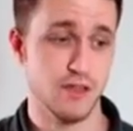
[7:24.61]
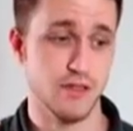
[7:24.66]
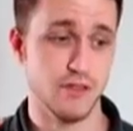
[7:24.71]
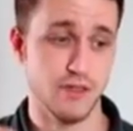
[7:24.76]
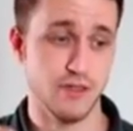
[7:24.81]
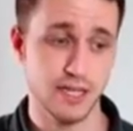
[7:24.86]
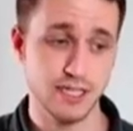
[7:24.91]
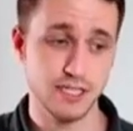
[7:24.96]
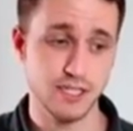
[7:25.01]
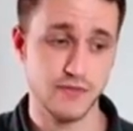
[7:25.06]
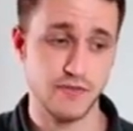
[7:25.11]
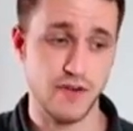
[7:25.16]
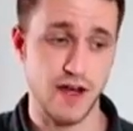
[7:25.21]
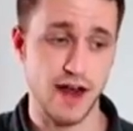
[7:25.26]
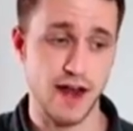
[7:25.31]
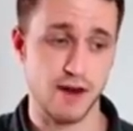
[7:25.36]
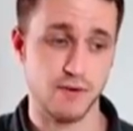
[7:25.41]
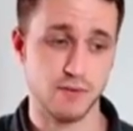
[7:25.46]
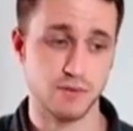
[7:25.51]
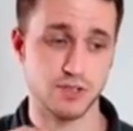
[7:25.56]
This
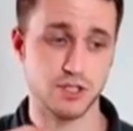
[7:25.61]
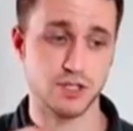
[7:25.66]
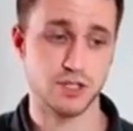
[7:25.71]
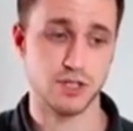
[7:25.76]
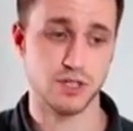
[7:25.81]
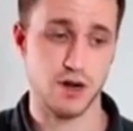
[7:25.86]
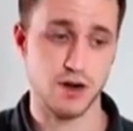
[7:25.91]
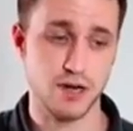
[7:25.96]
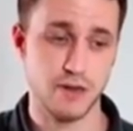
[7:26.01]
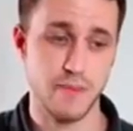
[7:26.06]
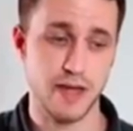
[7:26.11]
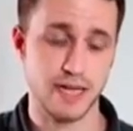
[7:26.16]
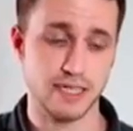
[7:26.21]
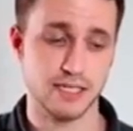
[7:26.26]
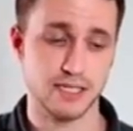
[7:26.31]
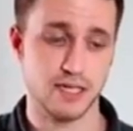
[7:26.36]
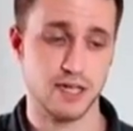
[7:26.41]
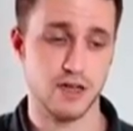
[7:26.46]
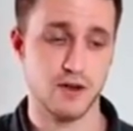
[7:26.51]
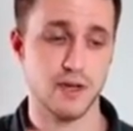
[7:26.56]
fire will start in
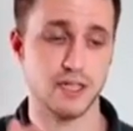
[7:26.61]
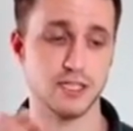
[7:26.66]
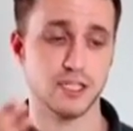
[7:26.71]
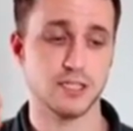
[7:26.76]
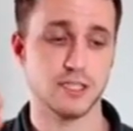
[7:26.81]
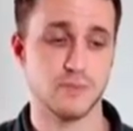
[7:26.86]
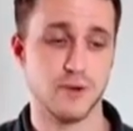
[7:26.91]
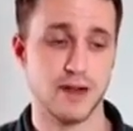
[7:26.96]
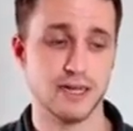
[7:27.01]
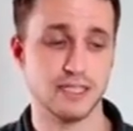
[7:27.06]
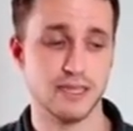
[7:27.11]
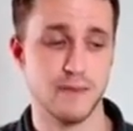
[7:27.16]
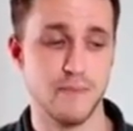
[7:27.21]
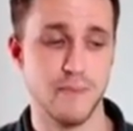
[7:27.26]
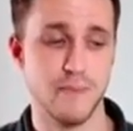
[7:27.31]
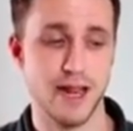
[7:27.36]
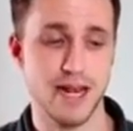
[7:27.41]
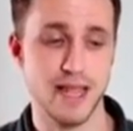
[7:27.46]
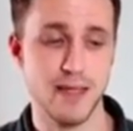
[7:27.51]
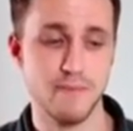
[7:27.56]
Mexico and spread to
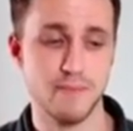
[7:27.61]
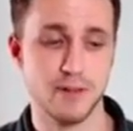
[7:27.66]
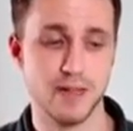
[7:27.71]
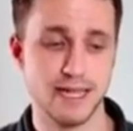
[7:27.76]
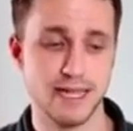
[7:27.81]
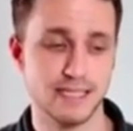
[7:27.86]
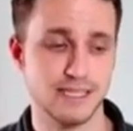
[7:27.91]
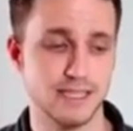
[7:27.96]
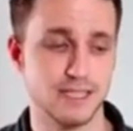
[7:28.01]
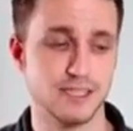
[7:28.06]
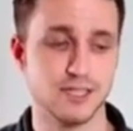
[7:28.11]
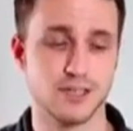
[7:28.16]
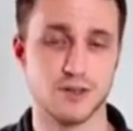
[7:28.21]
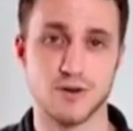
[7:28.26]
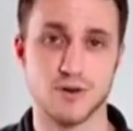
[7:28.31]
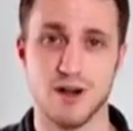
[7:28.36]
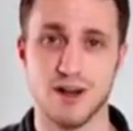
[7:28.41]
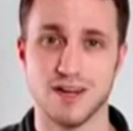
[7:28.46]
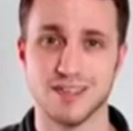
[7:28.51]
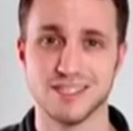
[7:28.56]
many places
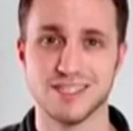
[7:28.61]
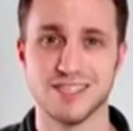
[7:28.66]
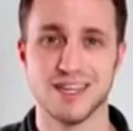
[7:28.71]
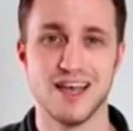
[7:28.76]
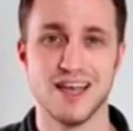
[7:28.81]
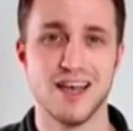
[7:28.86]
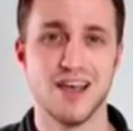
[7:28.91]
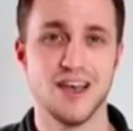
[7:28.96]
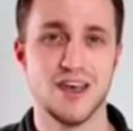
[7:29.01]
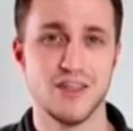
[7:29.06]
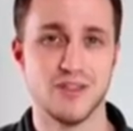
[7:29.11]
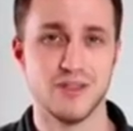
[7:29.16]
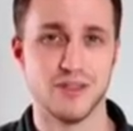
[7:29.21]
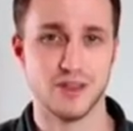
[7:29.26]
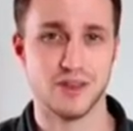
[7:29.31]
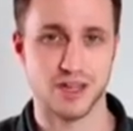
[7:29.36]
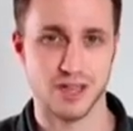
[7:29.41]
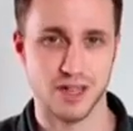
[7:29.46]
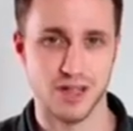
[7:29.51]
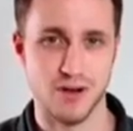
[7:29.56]
across
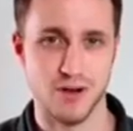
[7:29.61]
the